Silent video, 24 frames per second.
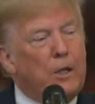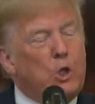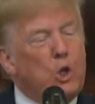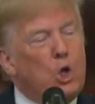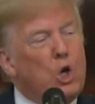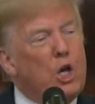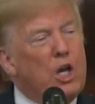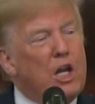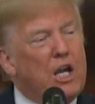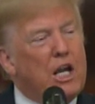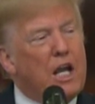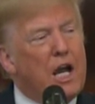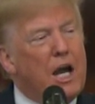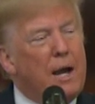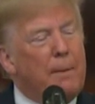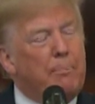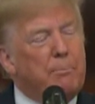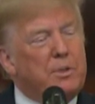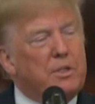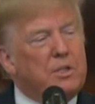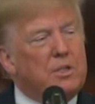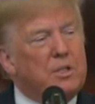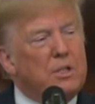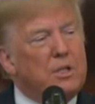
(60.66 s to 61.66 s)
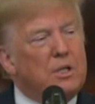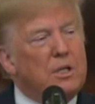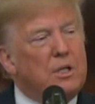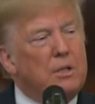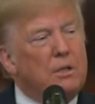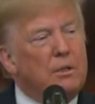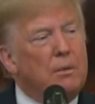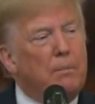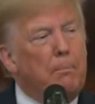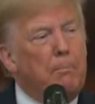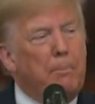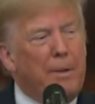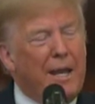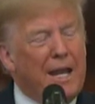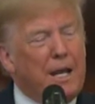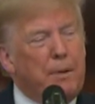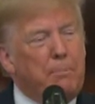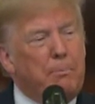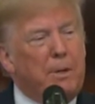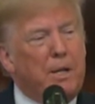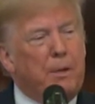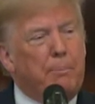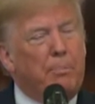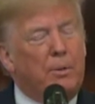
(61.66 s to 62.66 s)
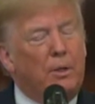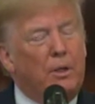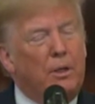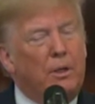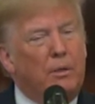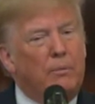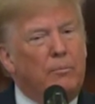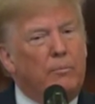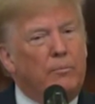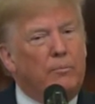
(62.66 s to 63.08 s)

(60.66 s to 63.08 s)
Dirty cops, bad people.